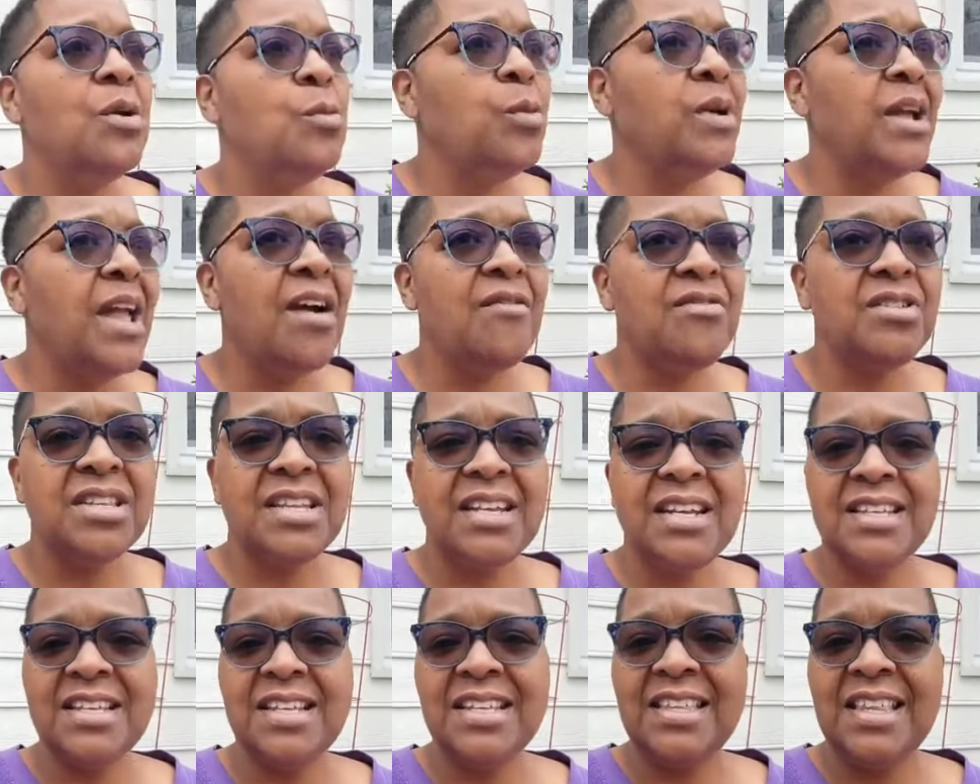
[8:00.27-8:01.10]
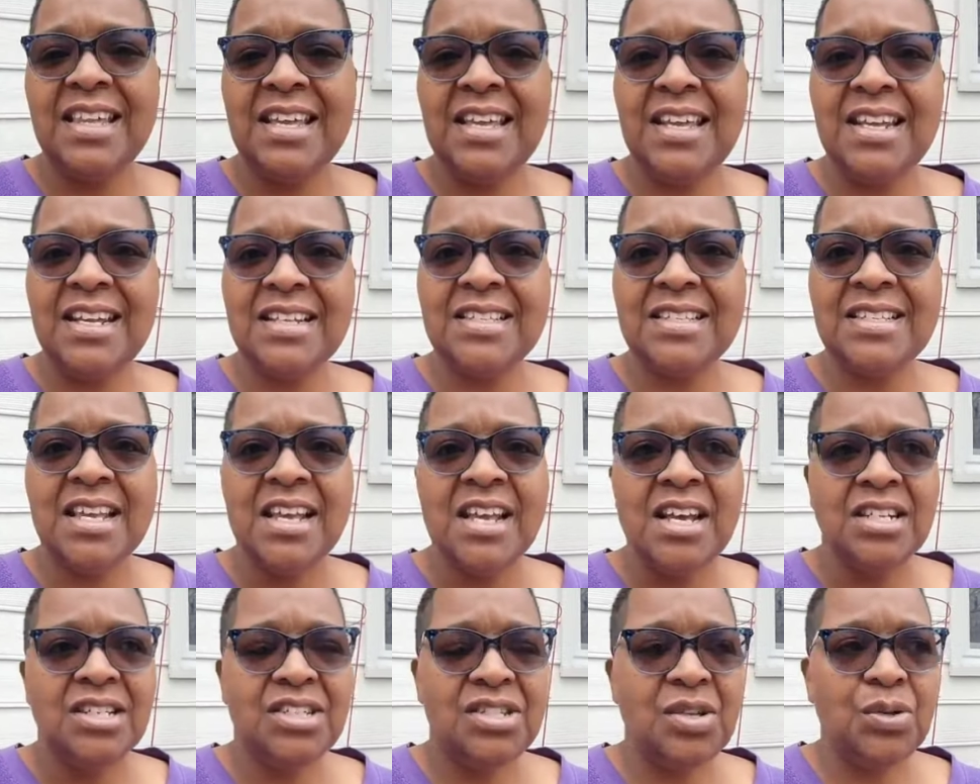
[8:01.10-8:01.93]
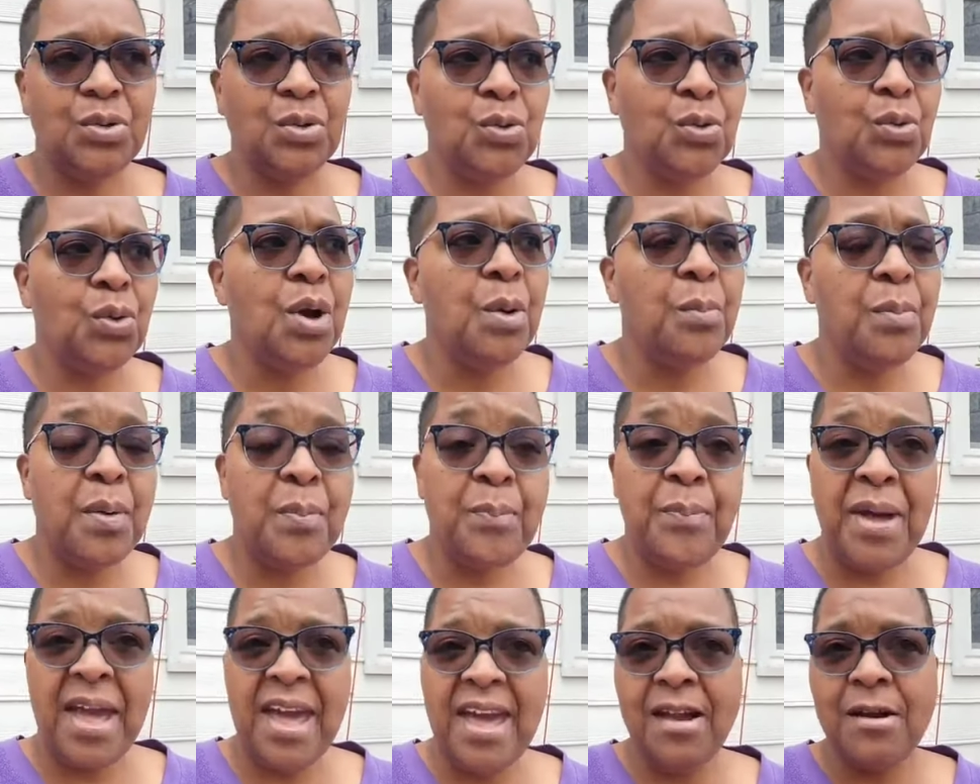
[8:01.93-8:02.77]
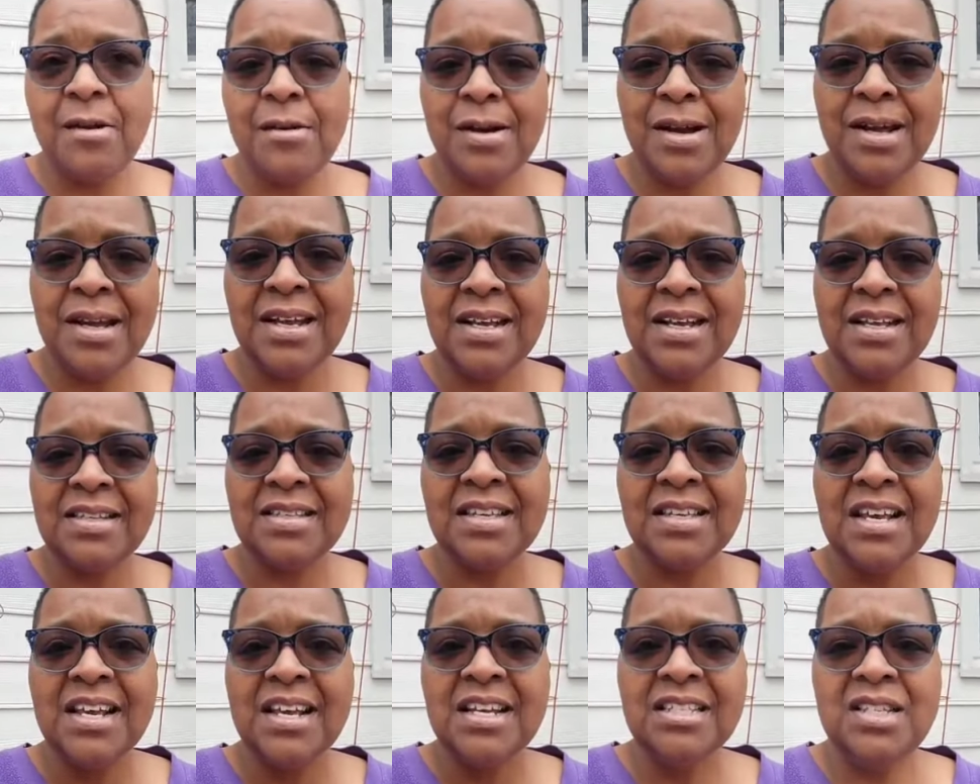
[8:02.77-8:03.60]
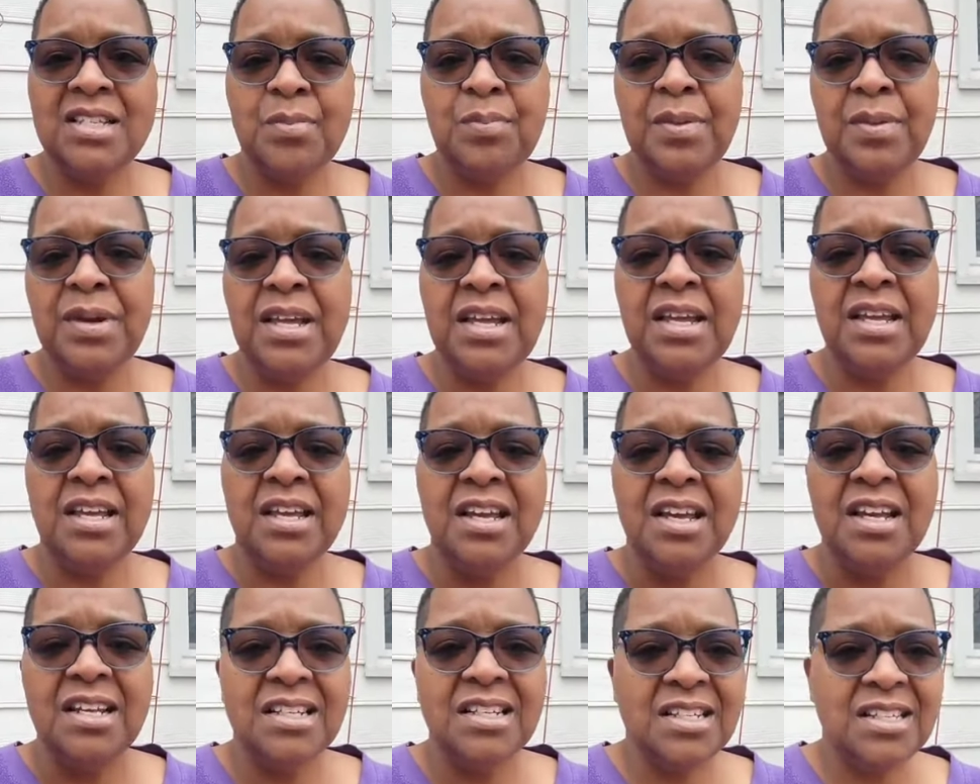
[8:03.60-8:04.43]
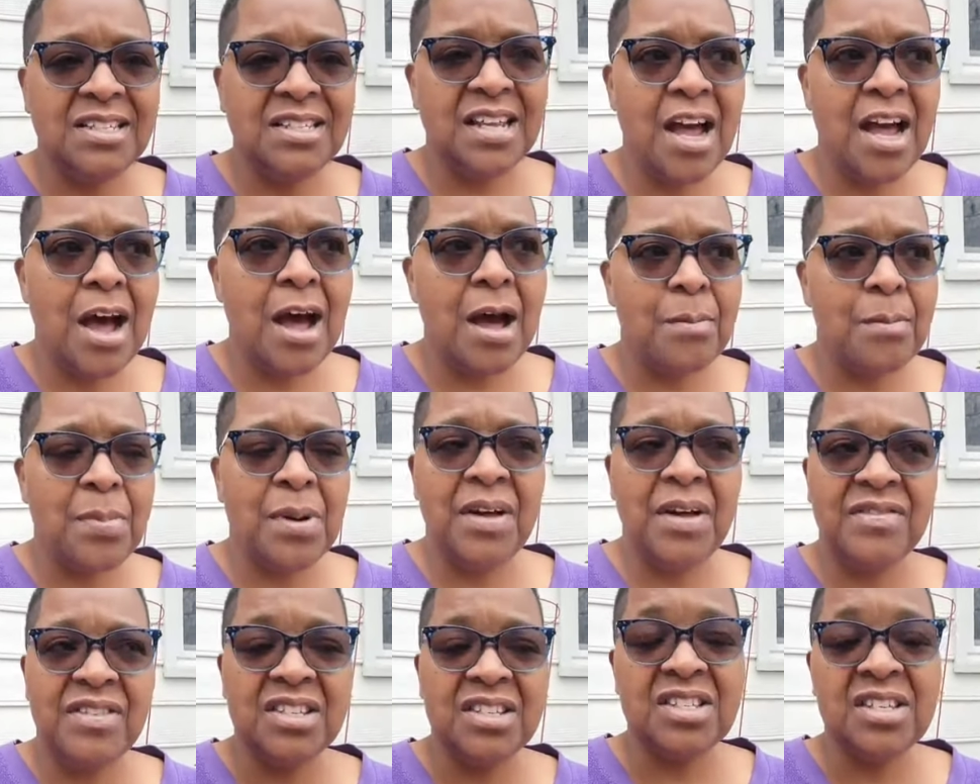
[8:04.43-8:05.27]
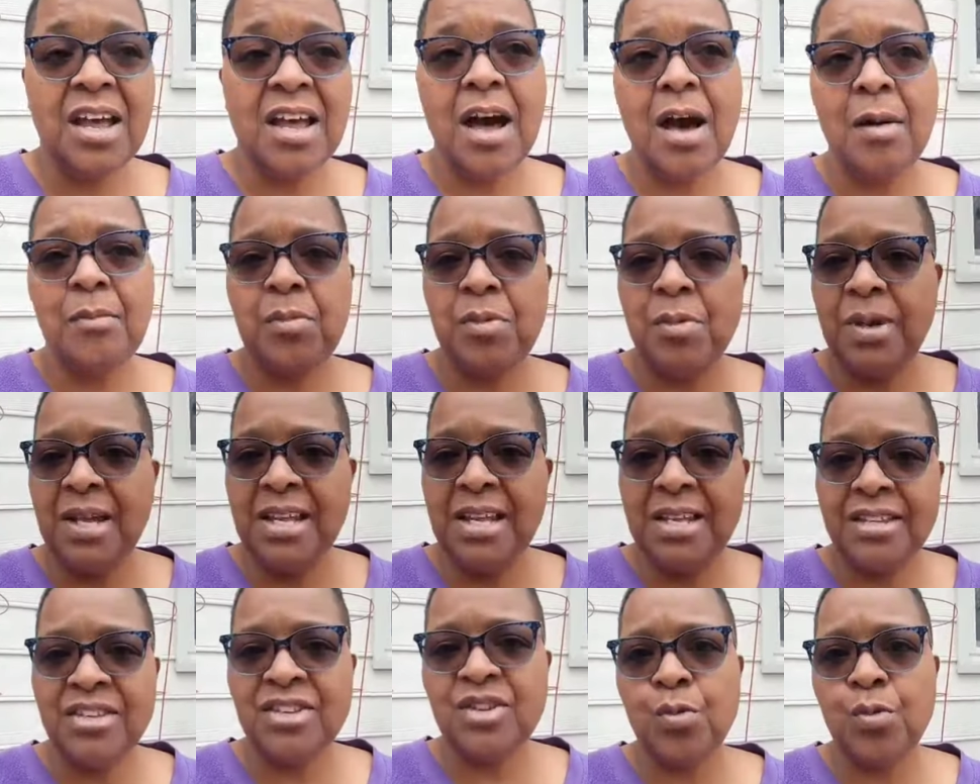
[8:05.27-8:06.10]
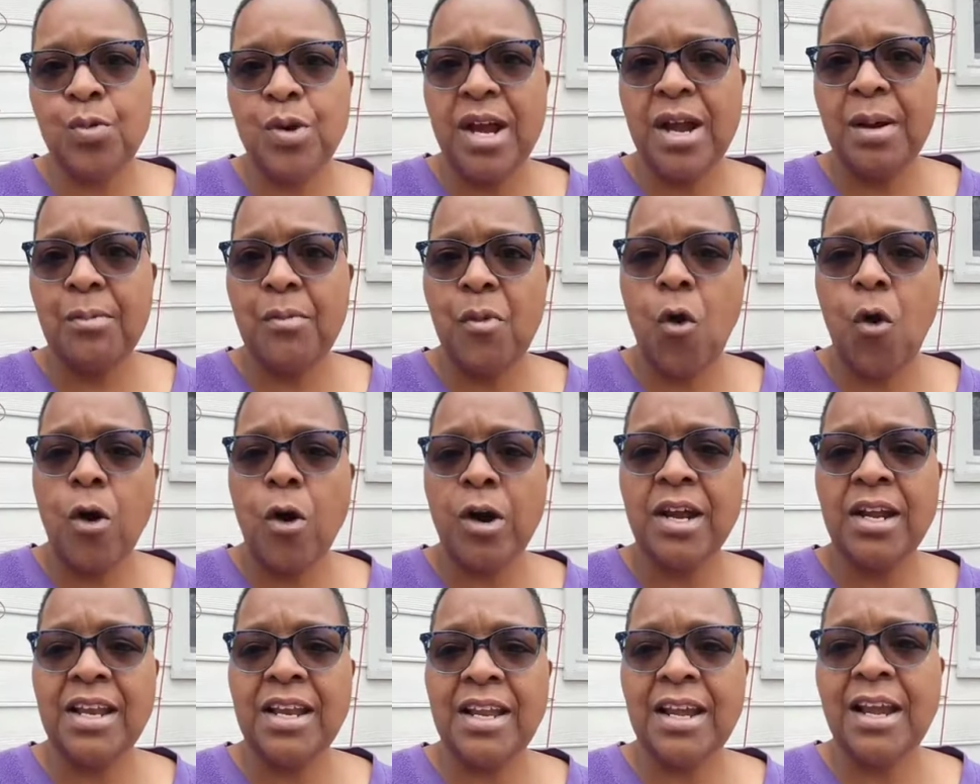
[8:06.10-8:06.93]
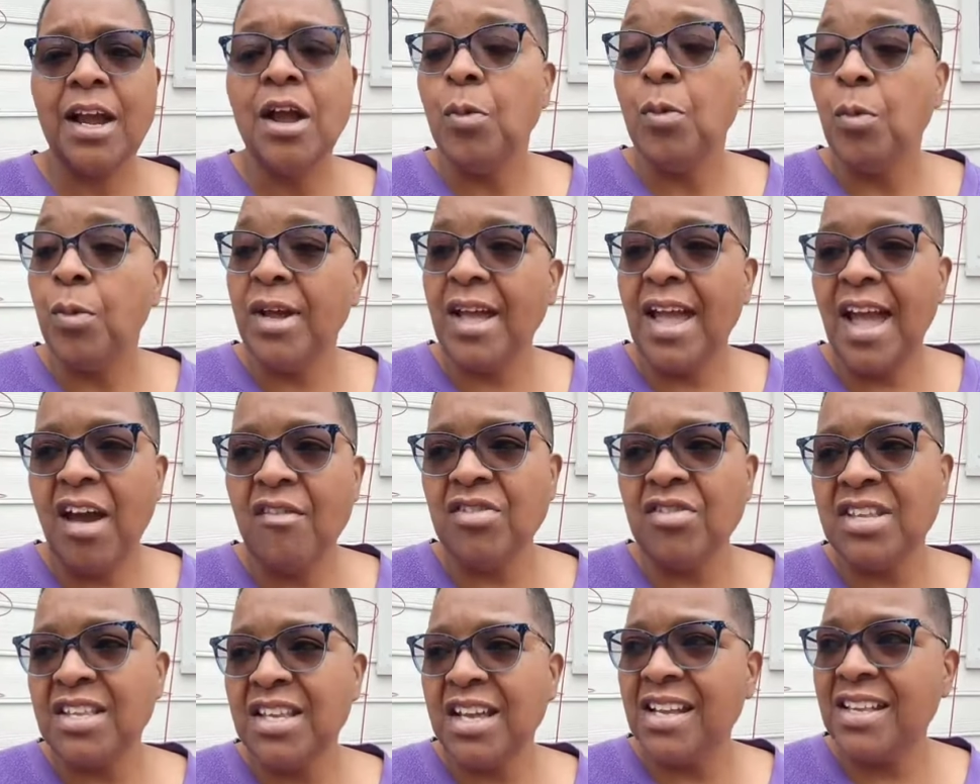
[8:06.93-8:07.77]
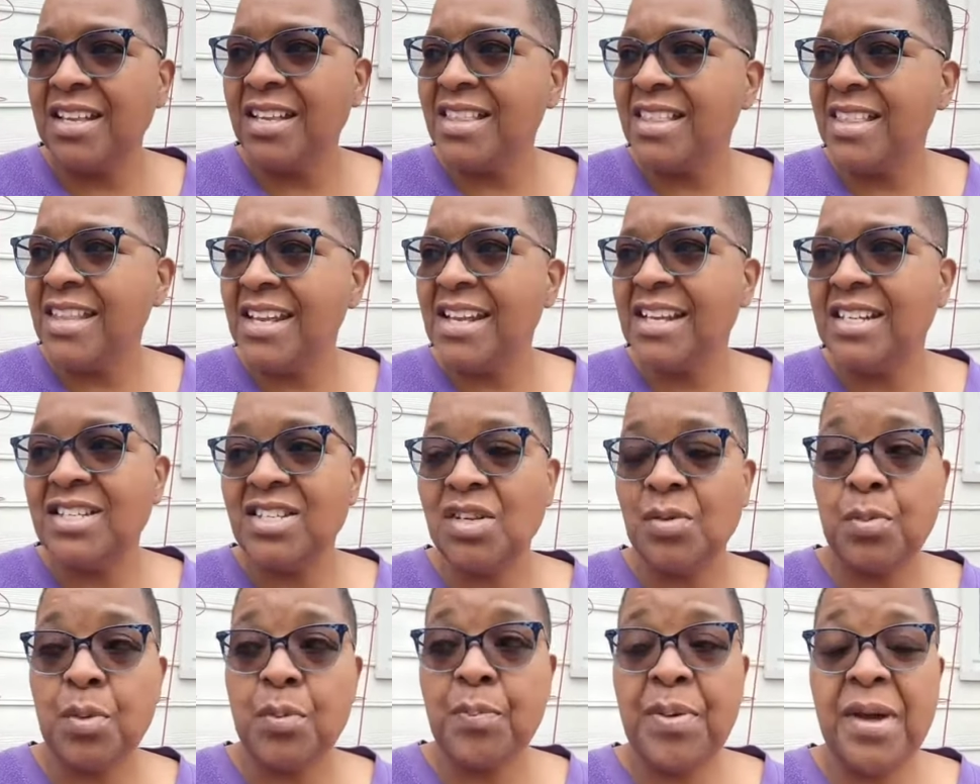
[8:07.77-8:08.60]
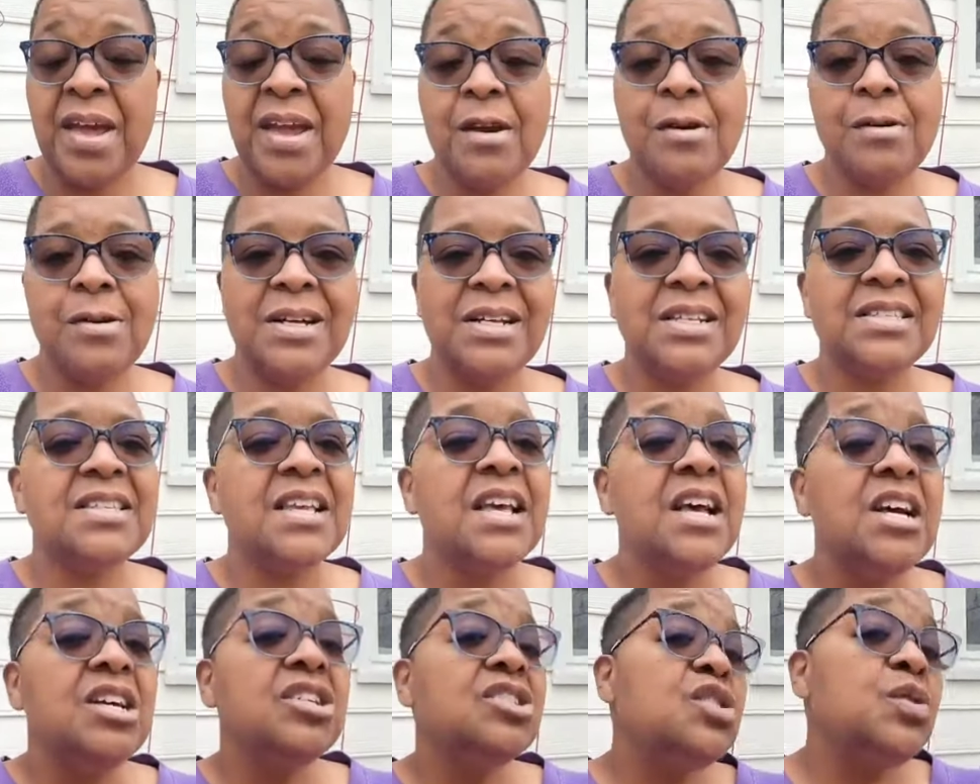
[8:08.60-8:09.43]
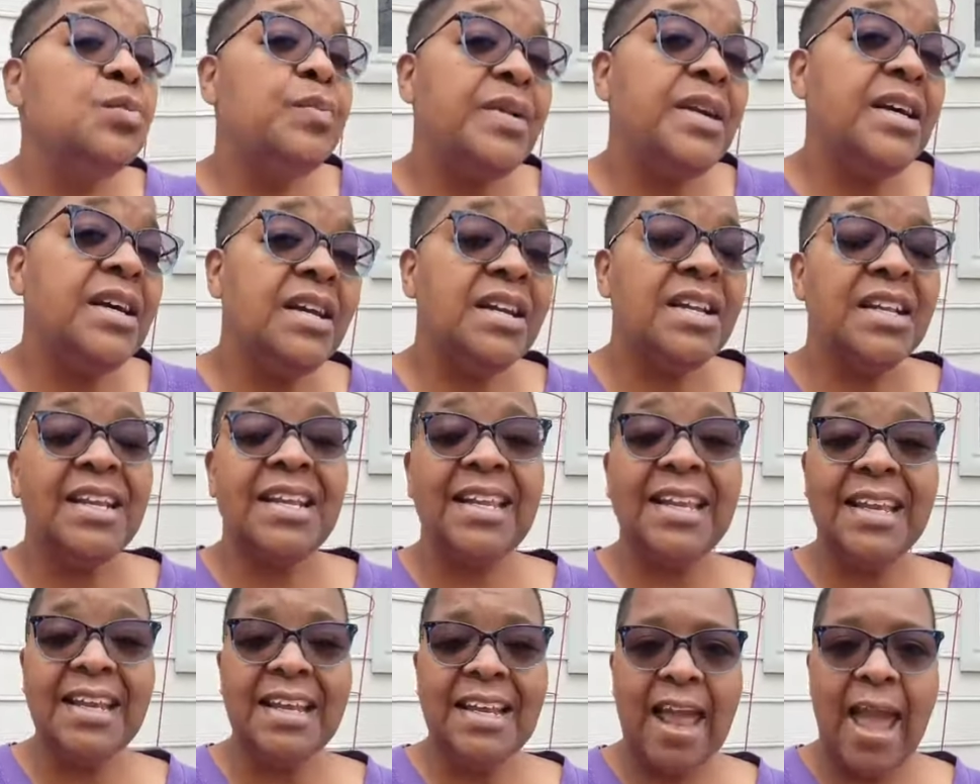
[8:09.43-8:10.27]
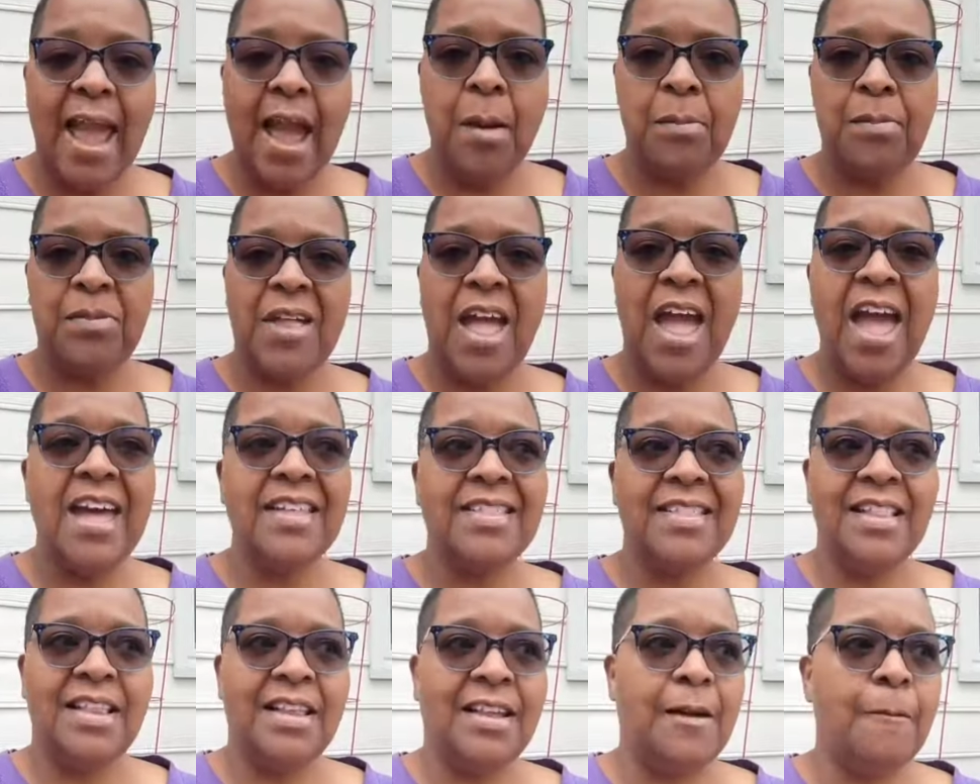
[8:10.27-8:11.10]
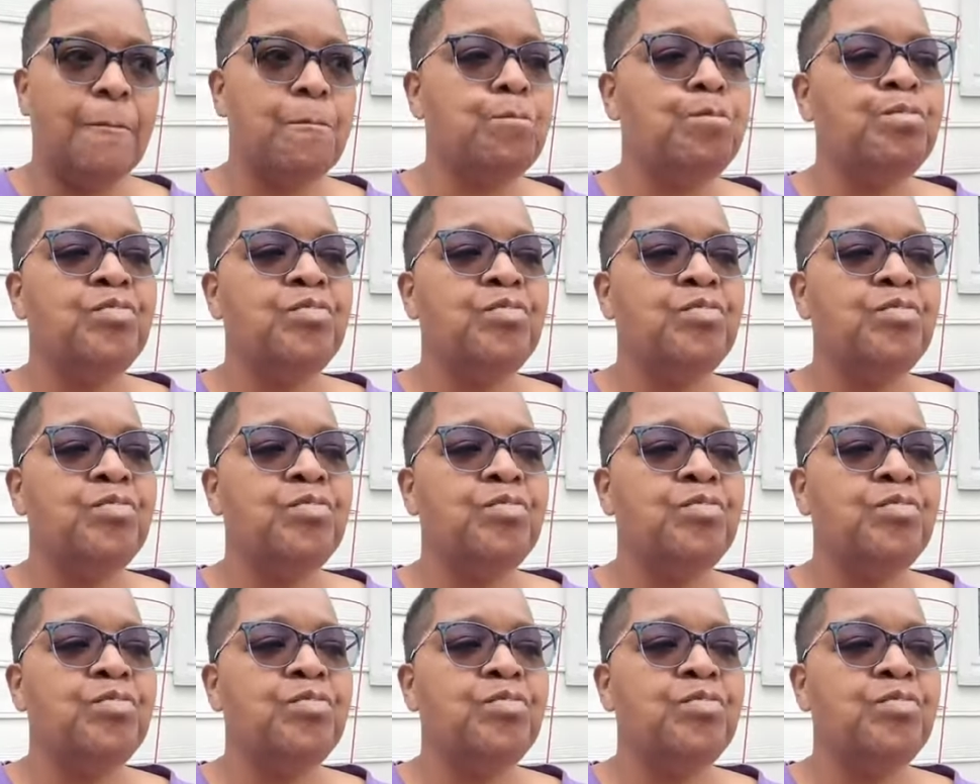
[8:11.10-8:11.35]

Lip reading: We haven't done the things to prepare us to be the top of the top in direct marketing. We haven't done the things to prepare us to be an elite athlete.